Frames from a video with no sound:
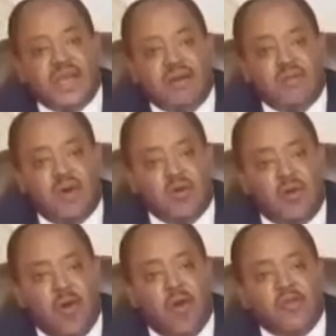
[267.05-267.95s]
among
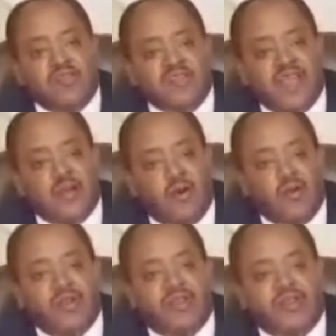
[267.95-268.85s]
all
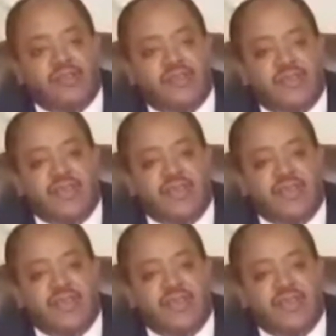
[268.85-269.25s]
stakeholders